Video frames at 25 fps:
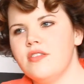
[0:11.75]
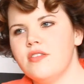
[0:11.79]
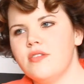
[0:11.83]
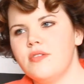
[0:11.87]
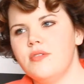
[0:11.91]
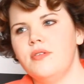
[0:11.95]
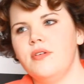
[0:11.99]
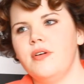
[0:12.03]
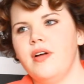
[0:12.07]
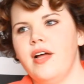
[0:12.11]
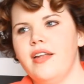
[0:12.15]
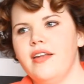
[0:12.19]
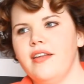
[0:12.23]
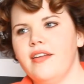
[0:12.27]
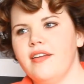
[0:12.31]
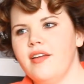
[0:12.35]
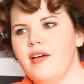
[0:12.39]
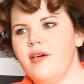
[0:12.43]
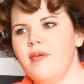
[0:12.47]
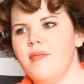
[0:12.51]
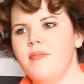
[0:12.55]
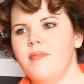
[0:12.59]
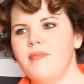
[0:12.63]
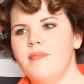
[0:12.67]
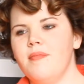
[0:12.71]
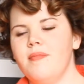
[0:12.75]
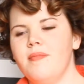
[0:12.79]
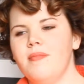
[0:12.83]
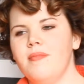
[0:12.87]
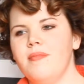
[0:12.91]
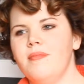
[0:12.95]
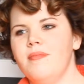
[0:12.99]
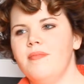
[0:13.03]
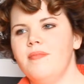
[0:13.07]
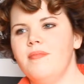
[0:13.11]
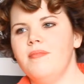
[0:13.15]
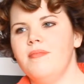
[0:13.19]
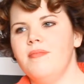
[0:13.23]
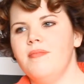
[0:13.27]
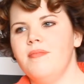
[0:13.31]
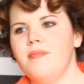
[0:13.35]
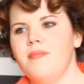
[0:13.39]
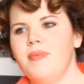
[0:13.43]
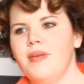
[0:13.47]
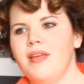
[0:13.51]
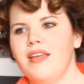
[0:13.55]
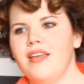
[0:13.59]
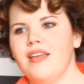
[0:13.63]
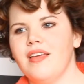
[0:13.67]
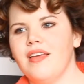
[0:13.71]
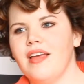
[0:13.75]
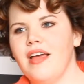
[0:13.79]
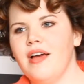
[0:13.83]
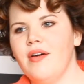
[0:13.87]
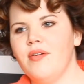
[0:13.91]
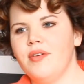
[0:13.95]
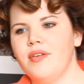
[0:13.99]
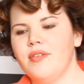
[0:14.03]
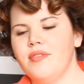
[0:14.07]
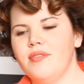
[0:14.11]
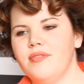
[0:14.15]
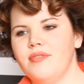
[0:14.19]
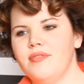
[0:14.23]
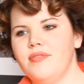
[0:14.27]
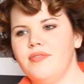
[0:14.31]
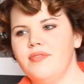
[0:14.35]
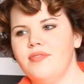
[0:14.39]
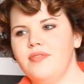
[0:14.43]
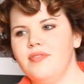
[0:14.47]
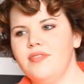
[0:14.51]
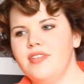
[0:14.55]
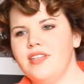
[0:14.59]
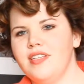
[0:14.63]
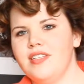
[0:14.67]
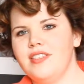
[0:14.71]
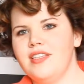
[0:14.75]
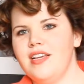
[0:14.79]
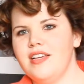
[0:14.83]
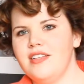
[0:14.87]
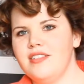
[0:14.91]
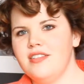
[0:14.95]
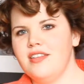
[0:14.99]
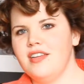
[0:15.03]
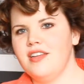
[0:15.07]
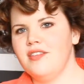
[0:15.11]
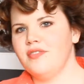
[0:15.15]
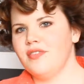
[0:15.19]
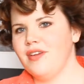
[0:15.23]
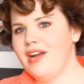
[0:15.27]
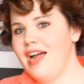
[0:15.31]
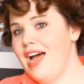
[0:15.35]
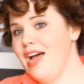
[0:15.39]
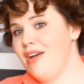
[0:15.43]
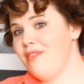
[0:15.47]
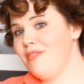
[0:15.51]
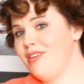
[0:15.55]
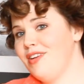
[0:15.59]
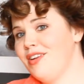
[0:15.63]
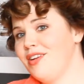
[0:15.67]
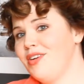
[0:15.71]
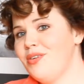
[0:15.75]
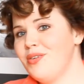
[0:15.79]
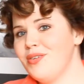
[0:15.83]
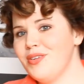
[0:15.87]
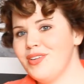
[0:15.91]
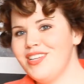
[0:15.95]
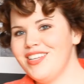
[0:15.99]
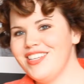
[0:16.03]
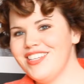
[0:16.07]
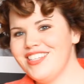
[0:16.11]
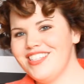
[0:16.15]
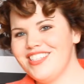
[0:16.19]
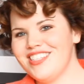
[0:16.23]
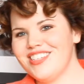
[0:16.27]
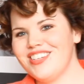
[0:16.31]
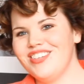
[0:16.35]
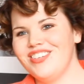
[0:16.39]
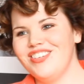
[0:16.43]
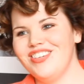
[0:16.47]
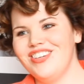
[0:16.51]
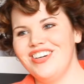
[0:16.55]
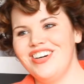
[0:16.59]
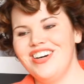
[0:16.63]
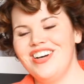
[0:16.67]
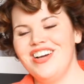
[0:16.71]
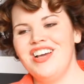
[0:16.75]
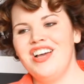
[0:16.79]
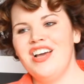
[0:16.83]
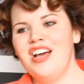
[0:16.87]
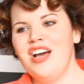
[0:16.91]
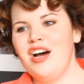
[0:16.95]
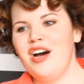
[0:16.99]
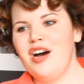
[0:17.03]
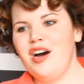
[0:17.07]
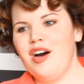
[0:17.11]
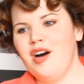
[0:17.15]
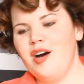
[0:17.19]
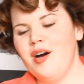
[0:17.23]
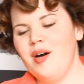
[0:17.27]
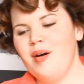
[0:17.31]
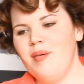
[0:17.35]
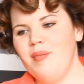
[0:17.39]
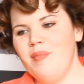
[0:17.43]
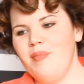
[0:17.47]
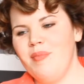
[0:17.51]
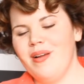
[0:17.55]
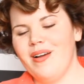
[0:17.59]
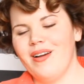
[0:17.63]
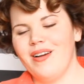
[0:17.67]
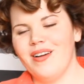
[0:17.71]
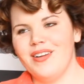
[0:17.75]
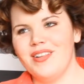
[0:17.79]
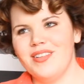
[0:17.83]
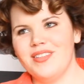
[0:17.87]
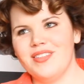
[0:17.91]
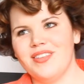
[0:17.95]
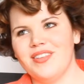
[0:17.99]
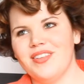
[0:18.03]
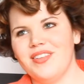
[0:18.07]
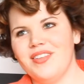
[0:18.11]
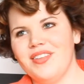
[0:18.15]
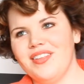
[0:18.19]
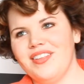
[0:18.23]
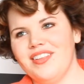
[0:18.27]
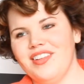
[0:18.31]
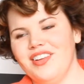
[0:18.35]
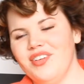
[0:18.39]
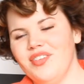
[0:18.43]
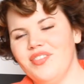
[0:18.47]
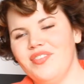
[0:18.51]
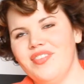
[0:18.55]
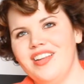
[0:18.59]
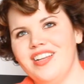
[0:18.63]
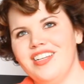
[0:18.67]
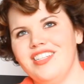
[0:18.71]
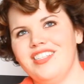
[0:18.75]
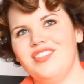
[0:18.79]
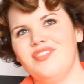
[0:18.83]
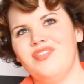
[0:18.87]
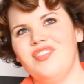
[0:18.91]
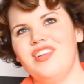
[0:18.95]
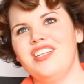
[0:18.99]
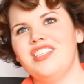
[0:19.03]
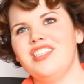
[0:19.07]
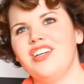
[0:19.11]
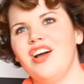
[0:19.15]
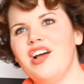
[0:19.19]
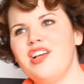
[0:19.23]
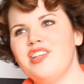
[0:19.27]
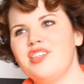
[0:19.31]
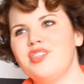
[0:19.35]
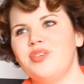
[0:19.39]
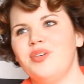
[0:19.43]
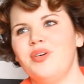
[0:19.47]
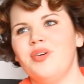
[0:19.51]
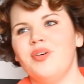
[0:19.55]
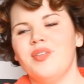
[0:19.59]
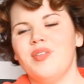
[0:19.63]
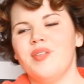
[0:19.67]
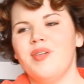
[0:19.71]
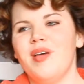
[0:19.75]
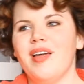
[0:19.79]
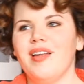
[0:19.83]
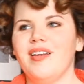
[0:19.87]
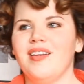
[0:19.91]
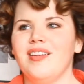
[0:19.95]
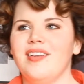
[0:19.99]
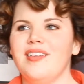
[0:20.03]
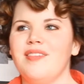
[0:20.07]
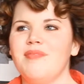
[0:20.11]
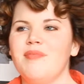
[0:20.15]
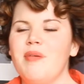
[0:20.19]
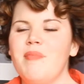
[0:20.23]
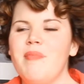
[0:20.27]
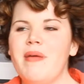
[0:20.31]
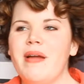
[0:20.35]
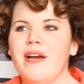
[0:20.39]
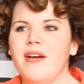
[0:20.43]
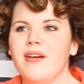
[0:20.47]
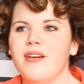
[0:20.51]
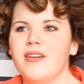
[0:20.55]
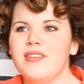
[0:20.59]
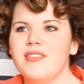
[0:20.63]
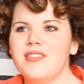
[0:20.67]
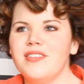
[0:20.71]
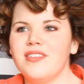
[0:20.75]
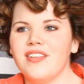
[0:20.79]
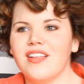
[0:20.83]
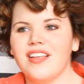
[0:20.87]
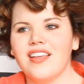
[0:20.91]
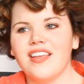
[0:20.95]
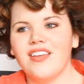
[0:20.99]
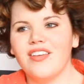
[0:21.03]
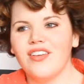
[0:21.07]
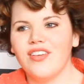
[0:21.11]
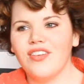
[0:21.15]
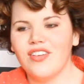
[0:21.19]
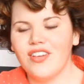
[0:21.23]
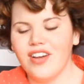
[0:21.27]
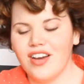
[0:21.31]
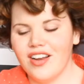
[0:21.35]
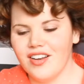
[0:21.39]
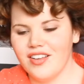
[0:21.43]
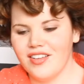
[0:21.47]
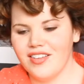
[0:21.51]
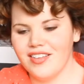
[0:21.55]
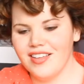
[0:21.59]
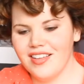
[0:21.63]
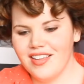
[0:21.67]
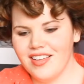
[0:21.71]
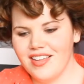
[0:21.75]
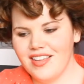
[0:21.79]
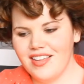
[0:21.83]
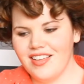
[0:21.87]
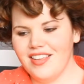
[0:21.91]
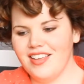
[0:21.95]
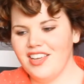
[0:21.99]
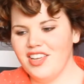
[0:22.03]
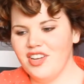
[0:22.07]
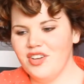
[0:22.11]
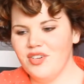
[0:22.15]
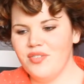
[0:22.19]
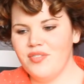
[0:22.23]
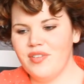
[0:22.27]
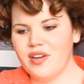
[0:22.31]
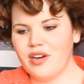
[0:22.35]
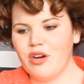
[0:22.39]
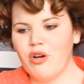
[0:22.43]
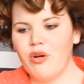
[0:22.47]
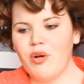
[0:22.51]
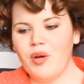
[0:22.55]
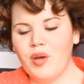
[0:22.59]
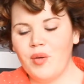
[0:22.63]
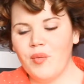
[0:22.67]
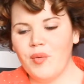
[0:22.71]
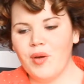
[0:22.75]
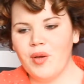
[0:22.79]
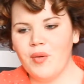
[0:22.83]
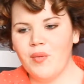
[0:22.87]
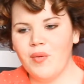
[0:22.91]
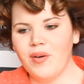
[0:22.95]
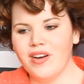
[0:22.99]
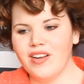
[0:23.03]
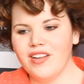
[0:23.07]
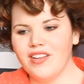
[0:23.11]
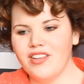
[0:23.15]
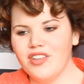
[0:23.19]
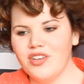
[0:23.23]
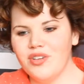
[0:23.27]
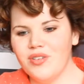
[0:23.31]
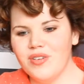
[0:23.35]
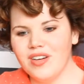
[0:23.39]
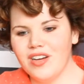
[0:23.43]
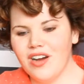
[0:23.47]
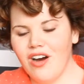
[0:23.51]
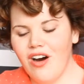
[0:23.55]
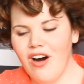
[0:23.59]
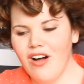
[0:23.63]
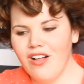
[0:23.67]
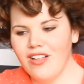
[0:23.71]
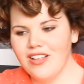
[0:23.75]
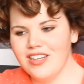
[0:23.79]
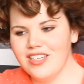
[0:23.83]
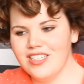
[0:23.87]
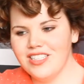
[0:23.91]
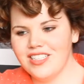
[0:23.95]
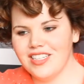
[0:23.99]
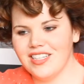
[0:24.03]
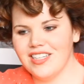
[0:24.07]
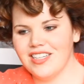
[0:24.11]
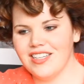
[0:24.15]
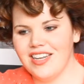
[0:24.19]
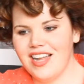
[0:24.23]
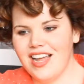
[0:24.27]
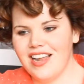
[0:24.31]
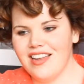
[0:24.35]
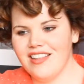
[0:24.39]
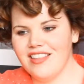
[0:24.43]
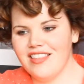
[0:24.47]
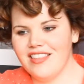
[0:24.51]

school ended up being out of necessity for having to go to school. Parents, you know, finish high school, and my parents got to, you know, figure out what you want to do in college, and